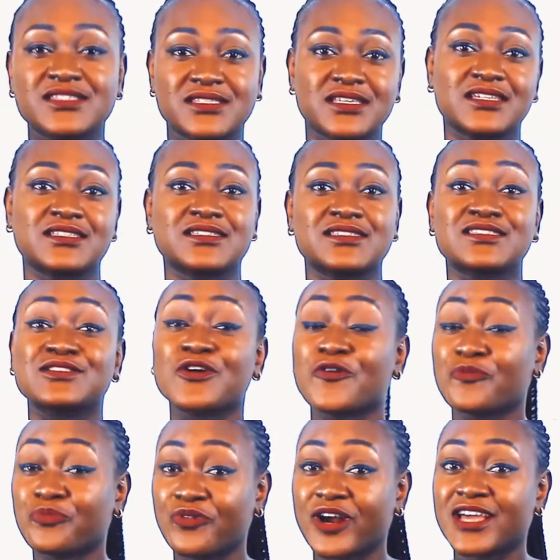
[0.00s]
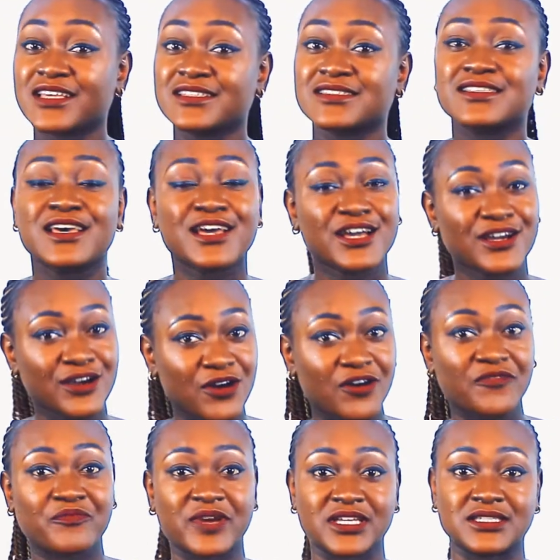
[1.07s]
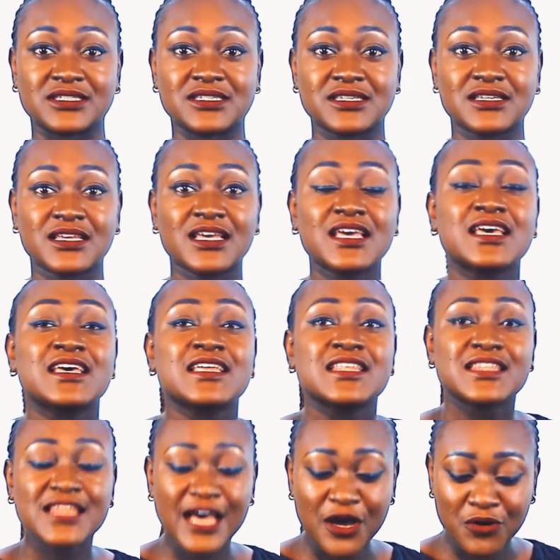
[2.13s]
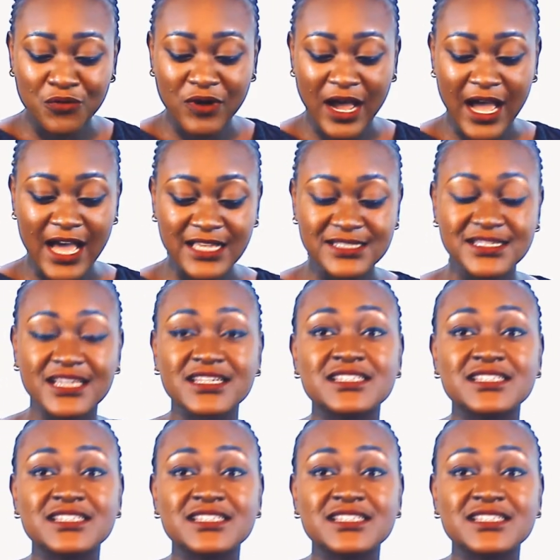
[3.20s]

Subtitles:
things comprise government. Now, as an